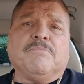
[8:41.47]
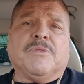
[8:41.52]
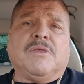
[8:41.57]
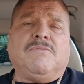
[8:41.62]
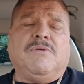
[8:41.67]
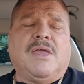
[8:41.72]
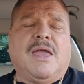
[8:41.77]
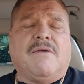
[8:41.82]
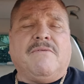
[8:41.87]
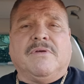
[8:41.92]

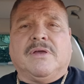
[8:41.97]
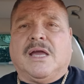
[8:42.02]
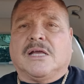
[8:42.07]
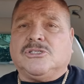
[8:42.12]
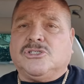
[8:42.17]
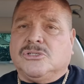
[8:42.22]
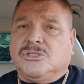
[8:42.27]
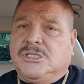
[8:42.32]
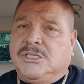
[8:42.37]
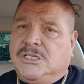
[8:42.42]
if you haven't
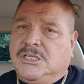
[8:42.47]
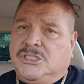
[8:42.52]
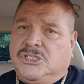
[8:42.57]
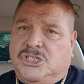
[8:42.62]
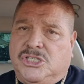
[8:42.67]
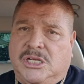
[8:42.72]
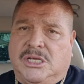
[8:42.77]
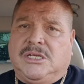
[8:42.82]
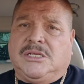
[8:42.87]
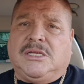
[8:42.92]
got your G
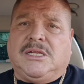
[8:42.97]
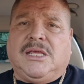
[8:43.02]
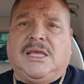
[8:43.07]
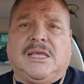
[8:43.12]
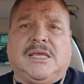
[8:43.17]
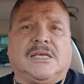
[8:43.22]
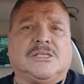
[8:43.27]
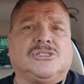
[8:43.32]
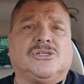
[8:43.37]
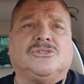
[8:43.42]
GED
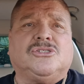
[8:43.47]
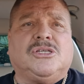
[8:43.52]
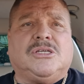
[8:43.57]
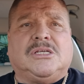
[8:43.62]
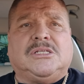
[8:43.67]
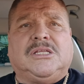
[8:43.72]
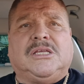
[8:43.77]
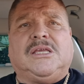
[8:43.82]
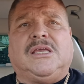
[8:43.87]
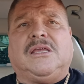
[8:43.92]
get your
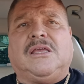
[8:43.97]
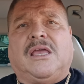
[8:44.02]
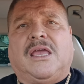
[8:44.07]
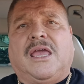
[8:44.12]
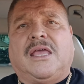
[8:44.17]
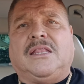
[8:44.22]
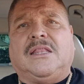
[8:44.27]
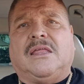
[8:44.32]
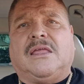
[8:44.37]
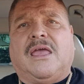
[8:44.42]
GED
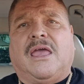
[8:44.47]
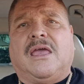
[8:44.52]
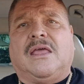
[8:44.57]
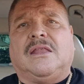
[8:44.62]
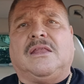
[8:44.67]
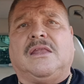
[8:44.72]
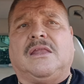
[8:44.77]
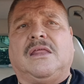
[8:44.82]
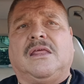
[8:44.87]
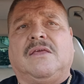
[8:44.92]
and
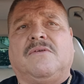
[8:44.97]
and